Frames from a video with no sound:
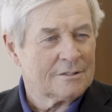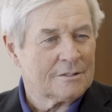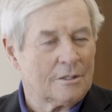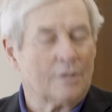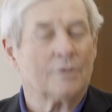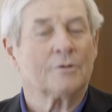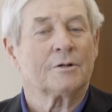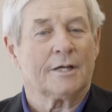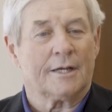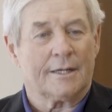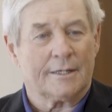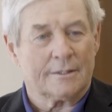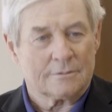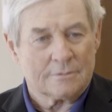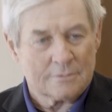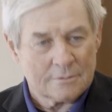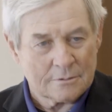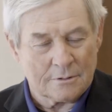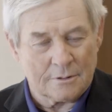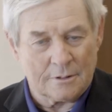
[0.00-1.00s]
grown and
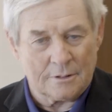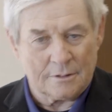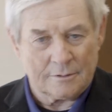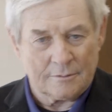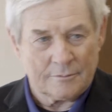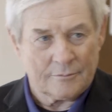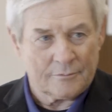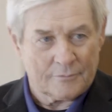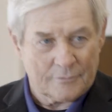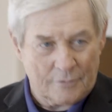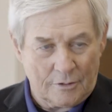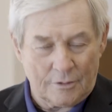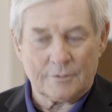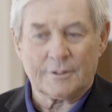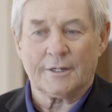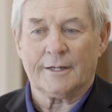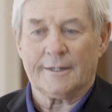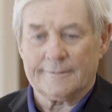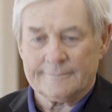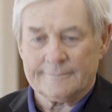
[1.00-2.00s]
grown over the years.